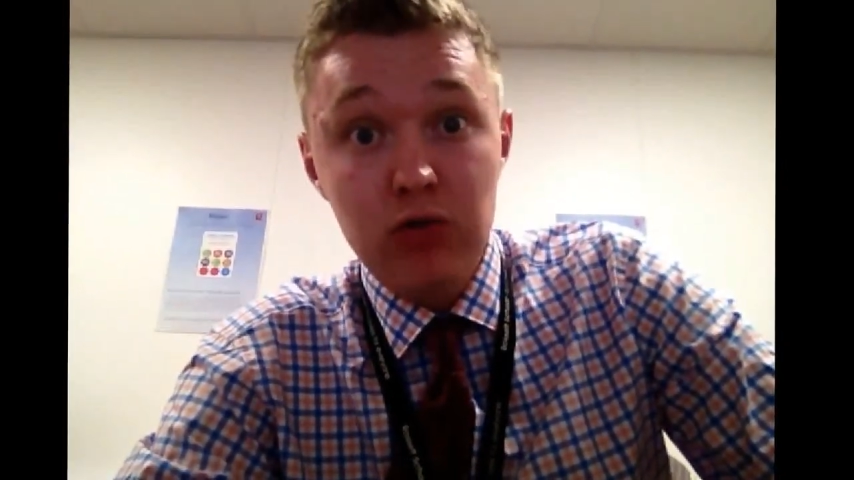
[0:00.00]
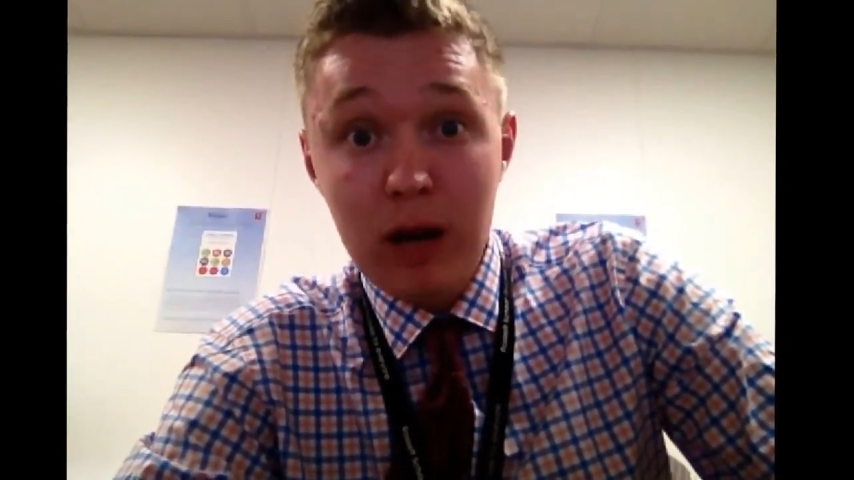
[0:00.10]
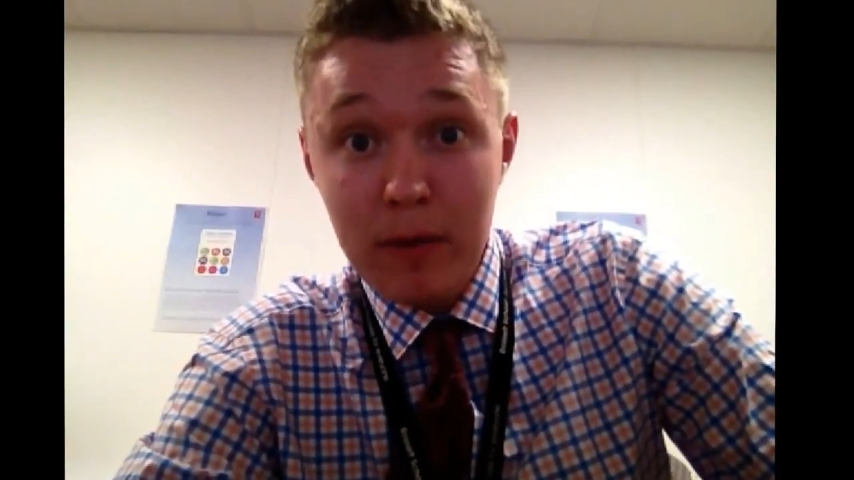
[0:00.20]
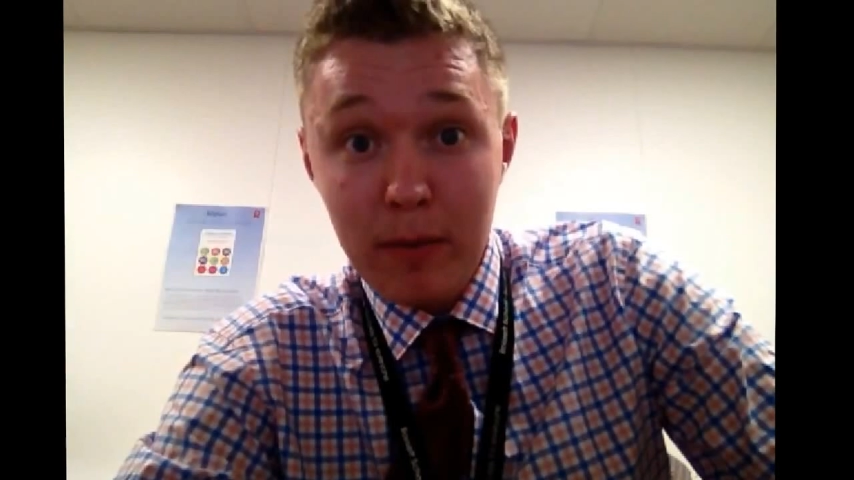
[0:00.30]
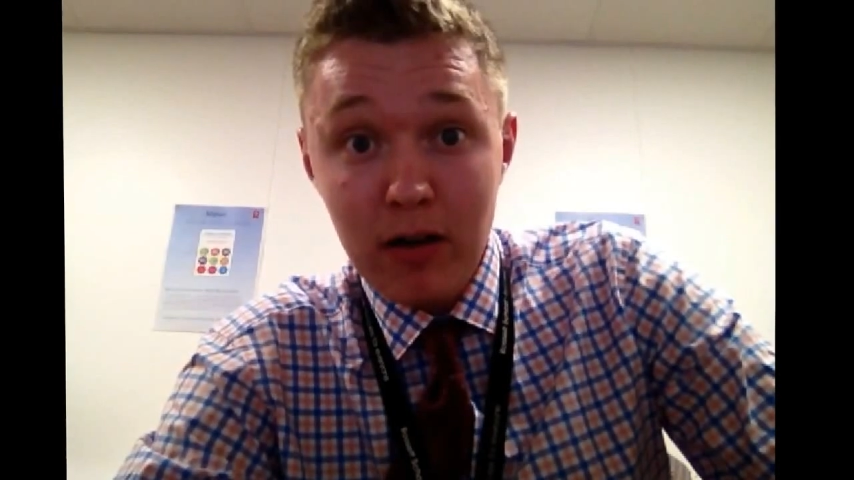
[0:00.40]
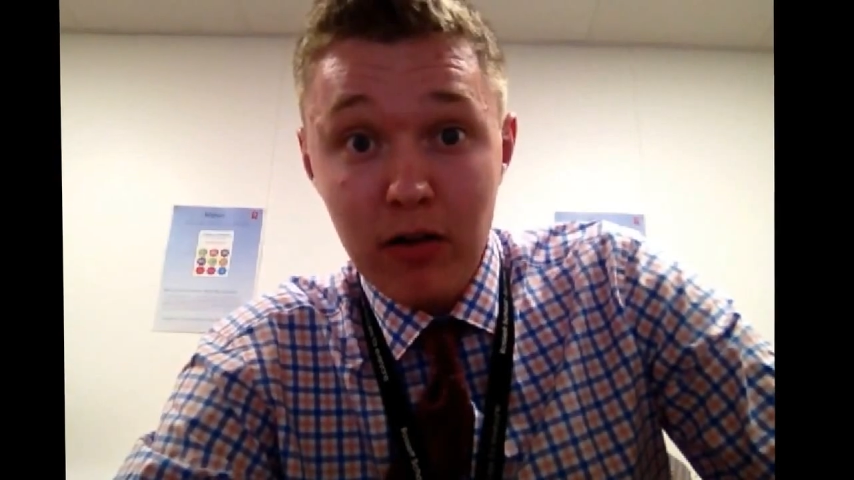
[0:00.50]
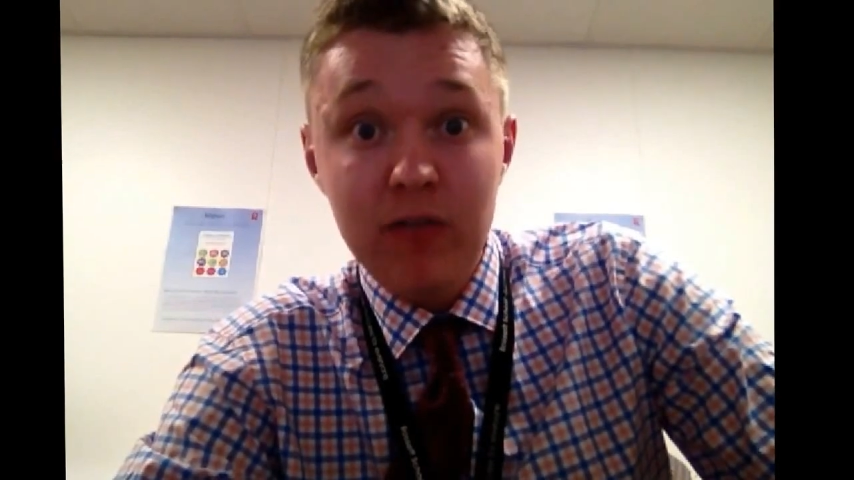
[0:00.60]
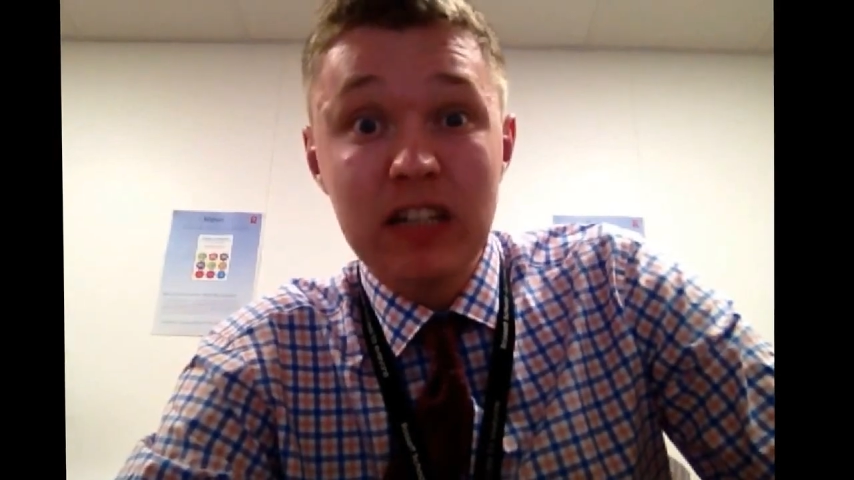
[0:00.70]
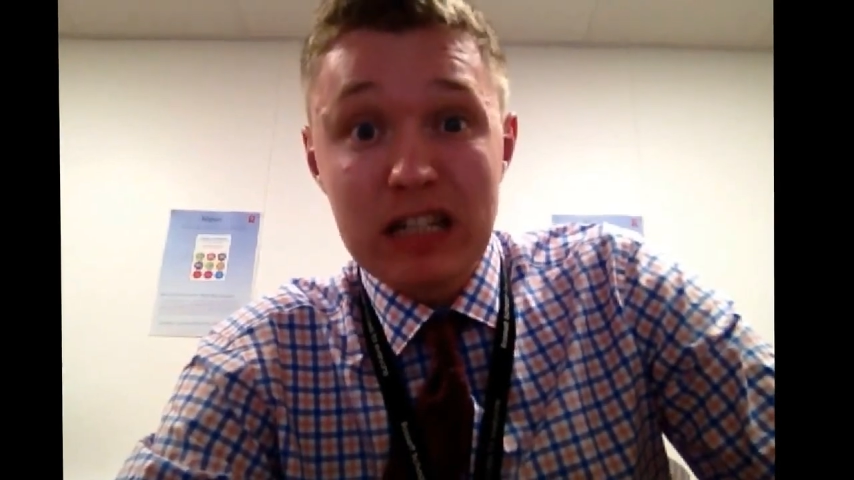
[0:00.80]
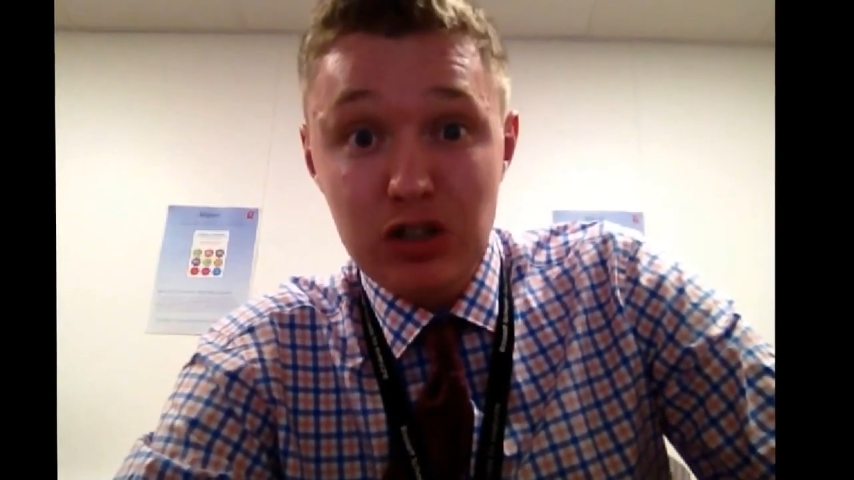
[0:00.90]
Write me a paragraph
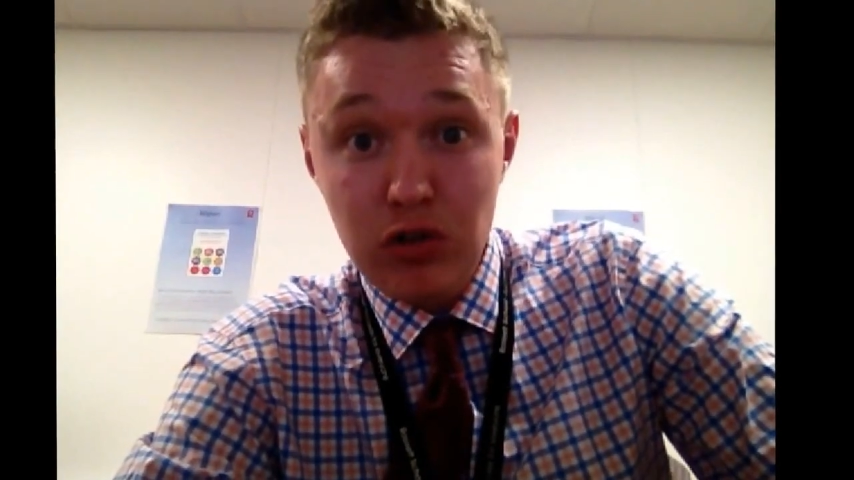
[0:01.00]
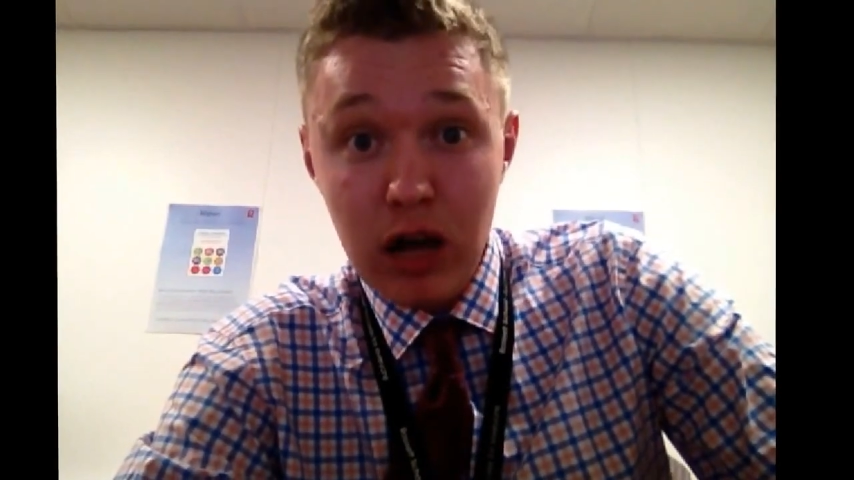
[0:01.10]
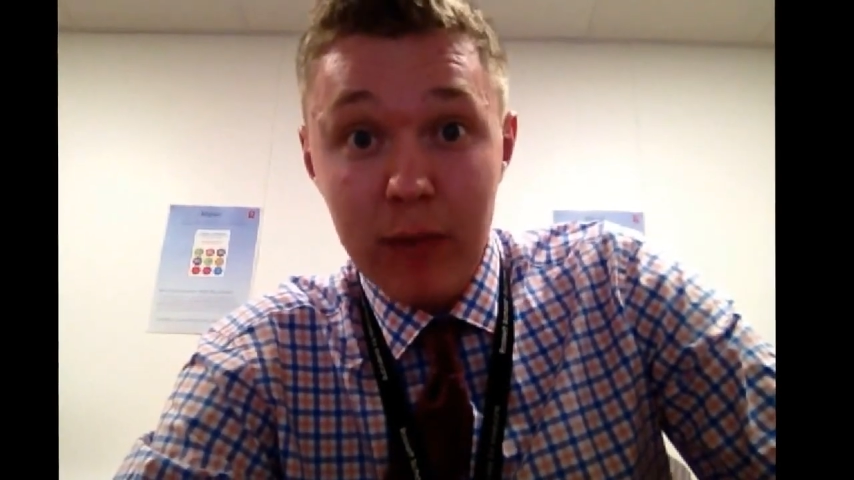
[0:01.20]
to describe